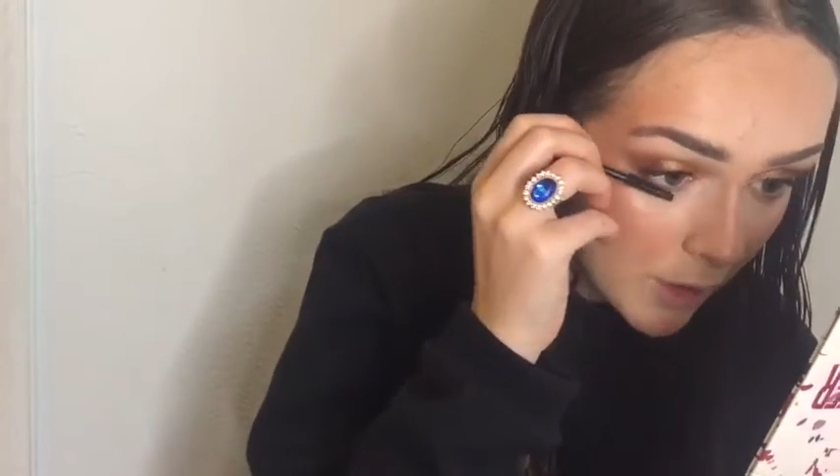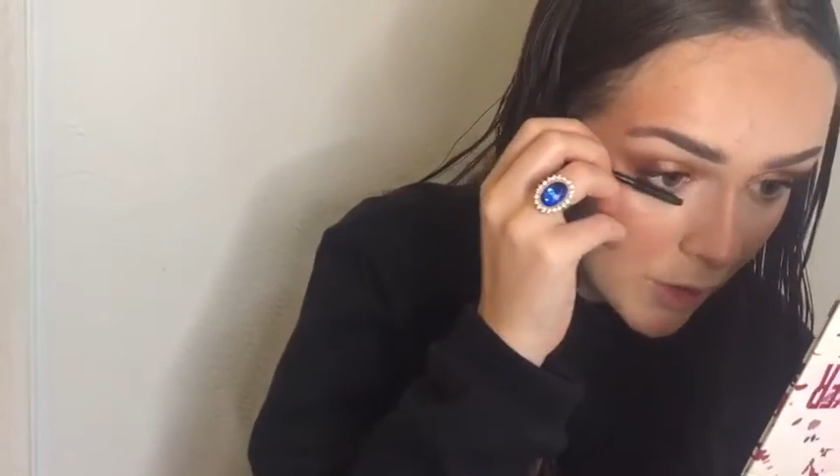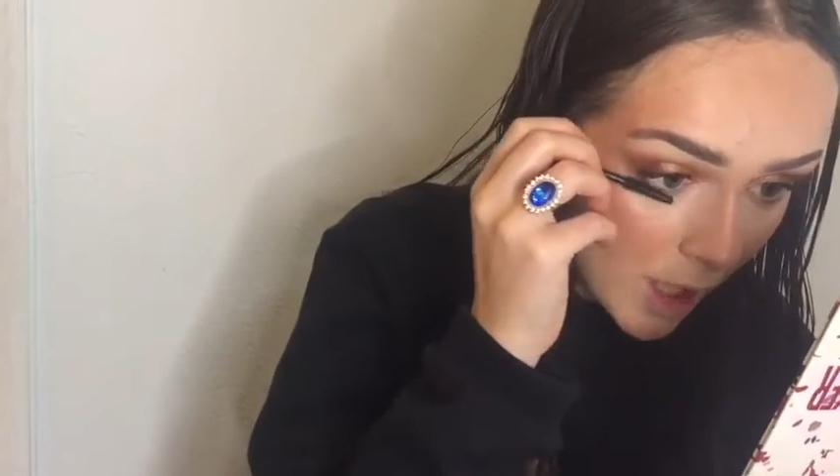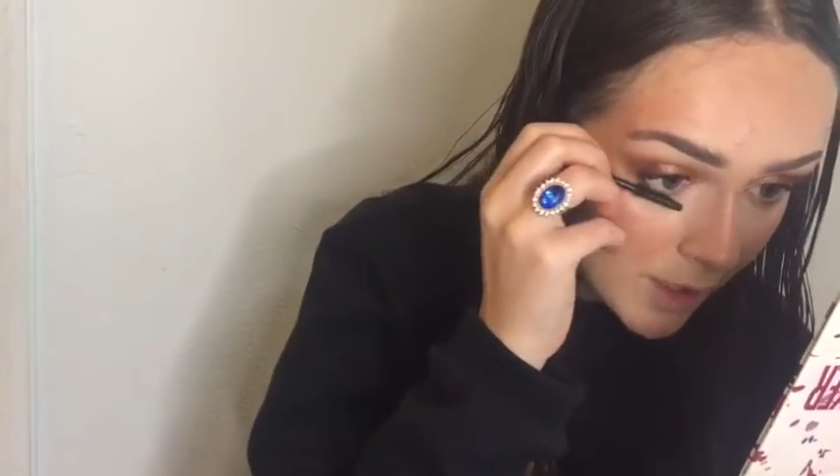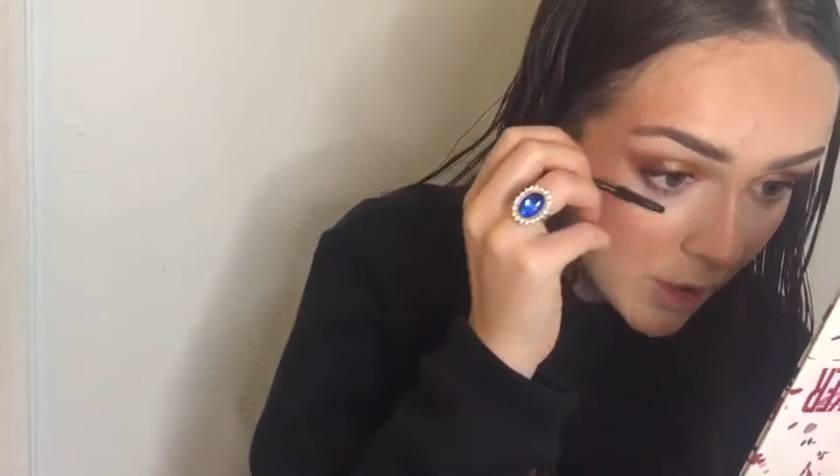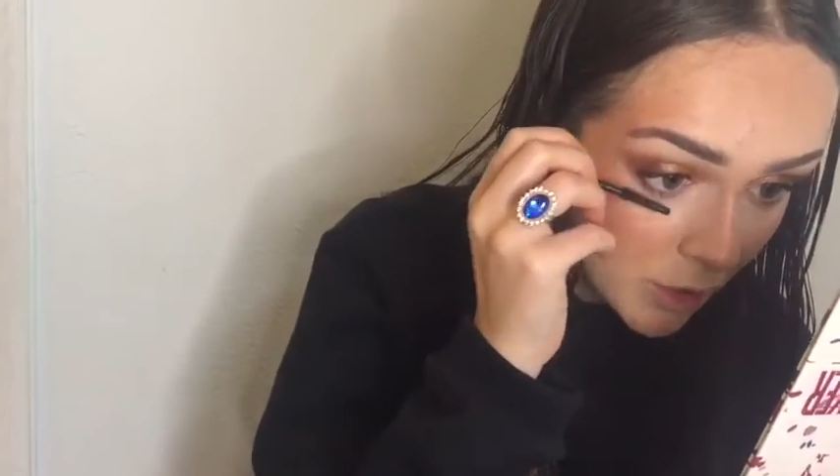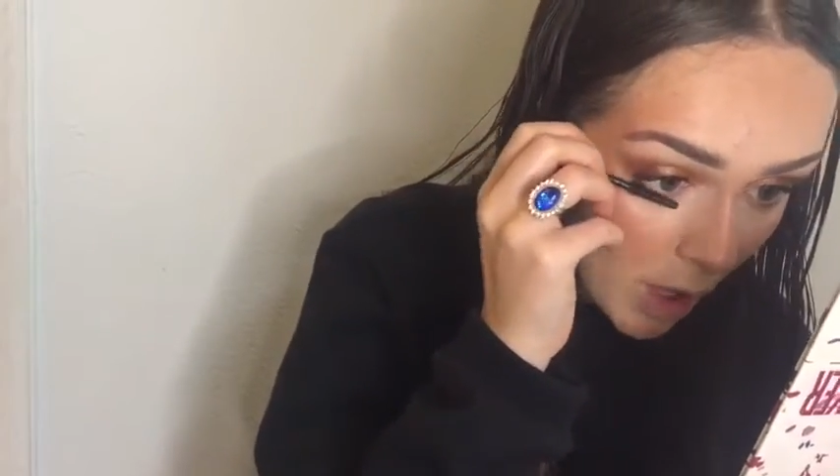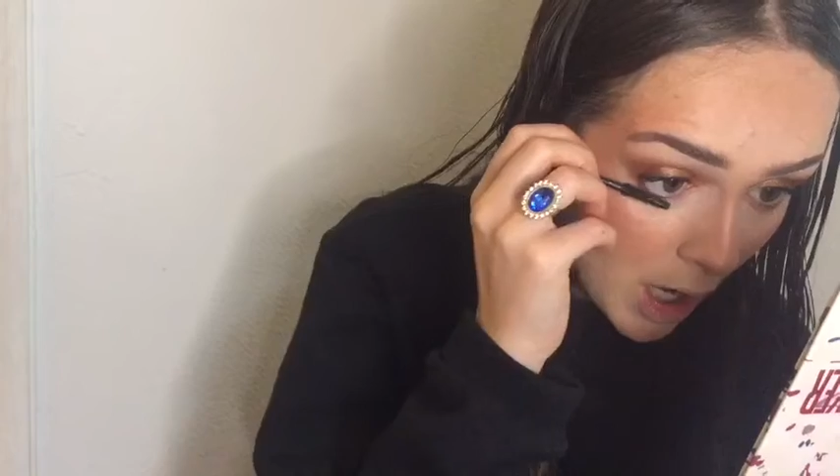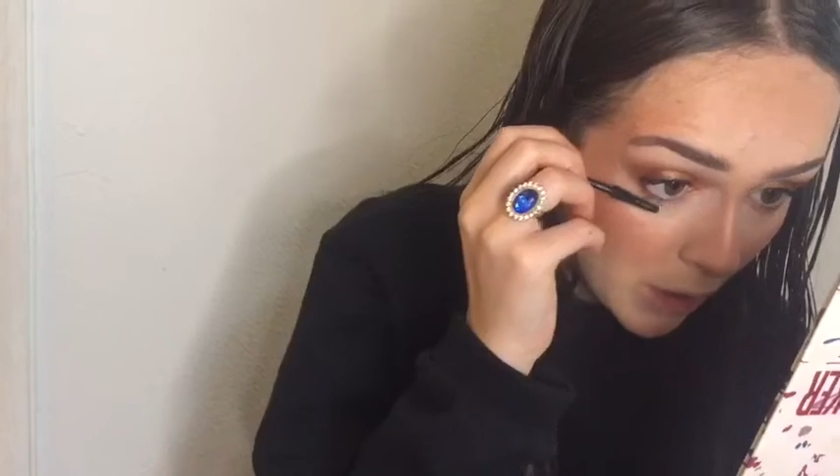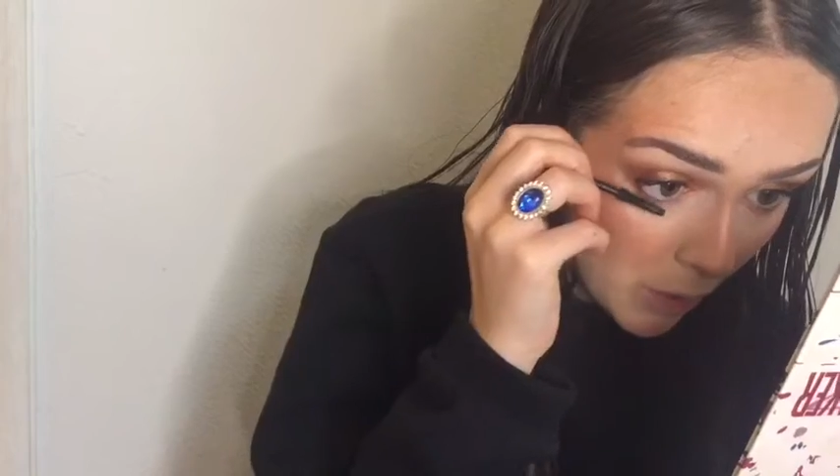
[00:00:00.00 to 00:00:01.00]
interested in
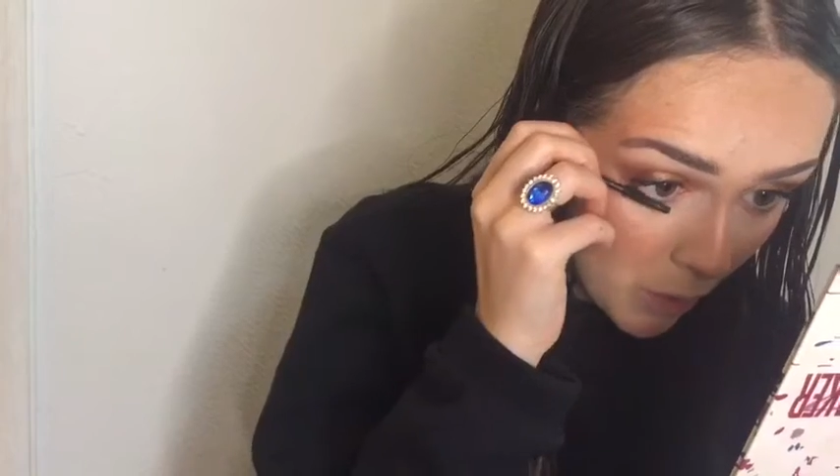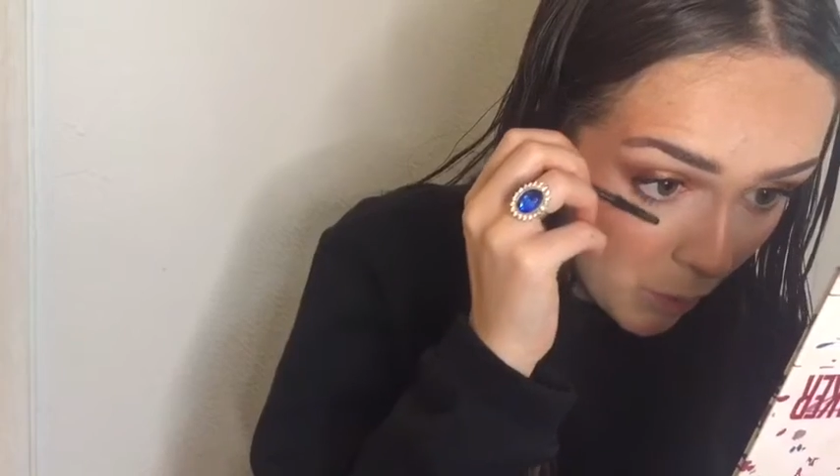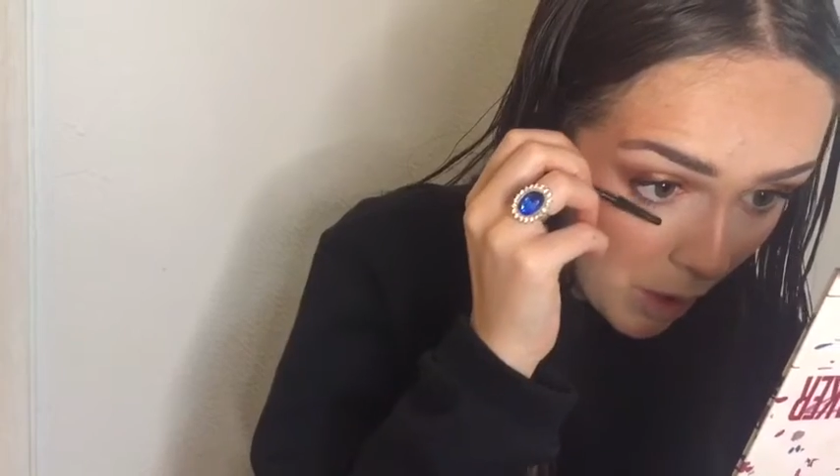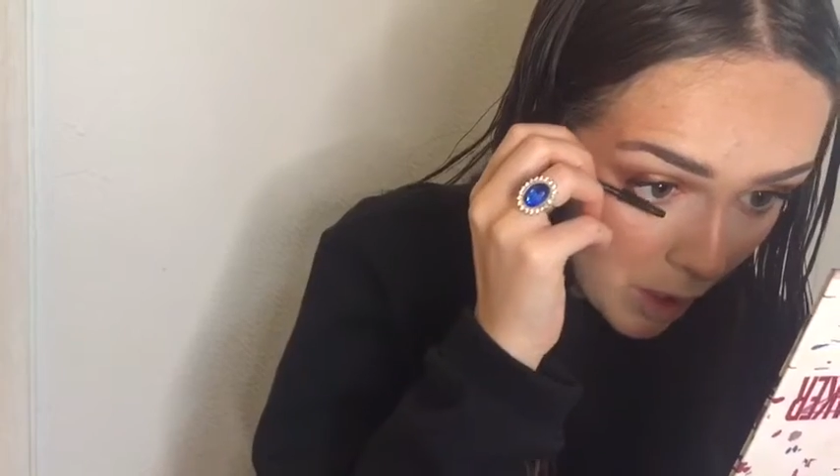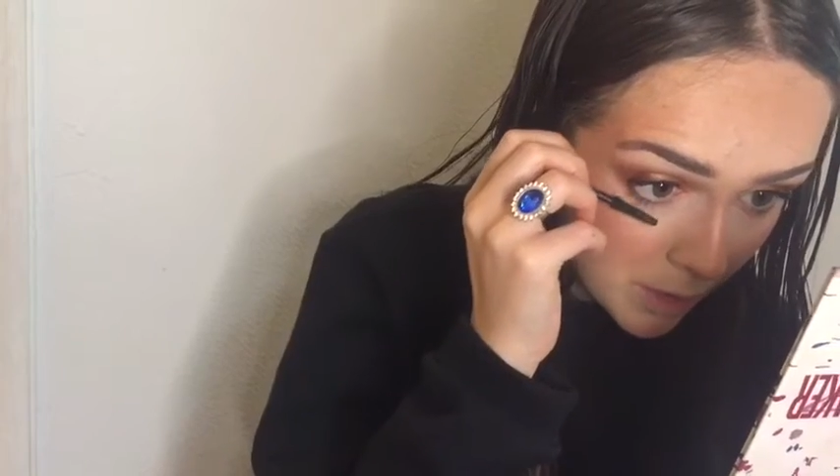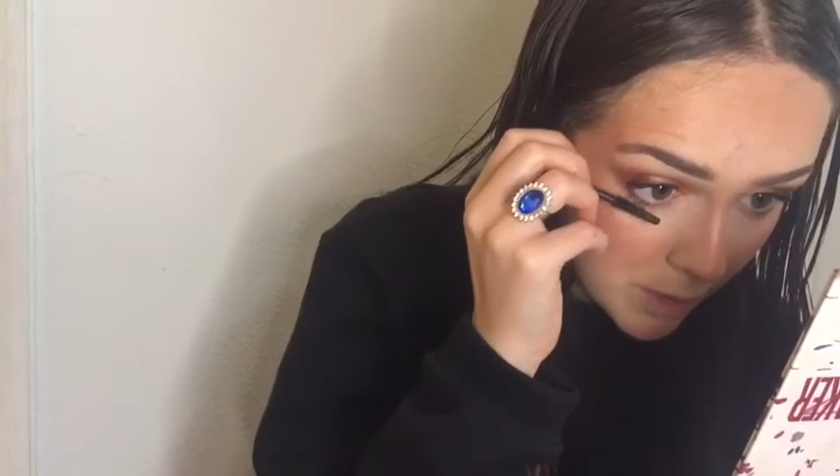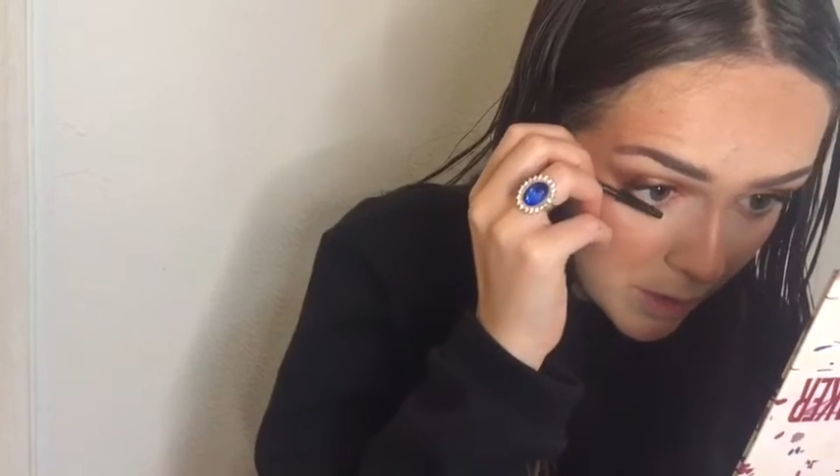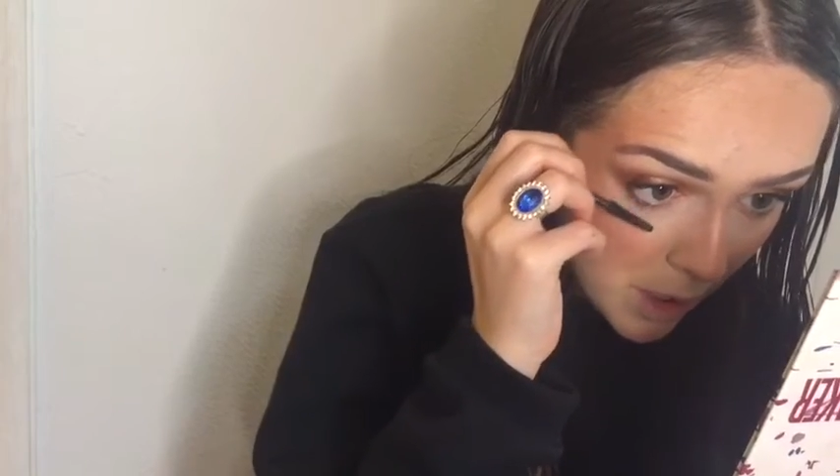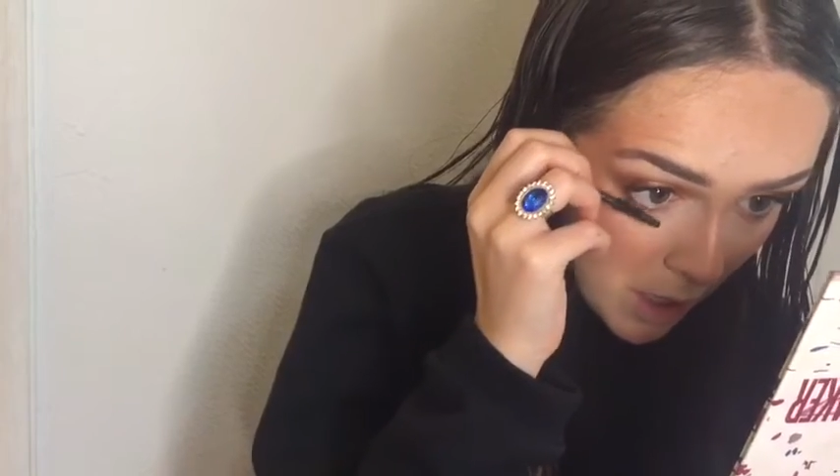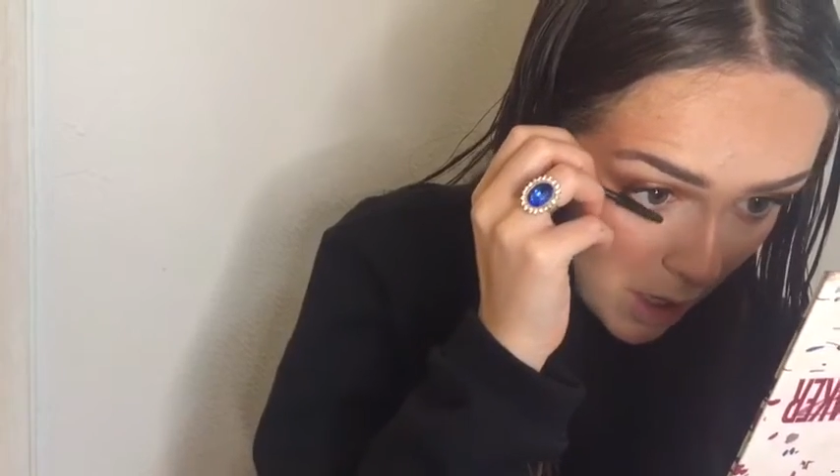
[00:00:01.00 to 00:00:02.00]
trying new ones.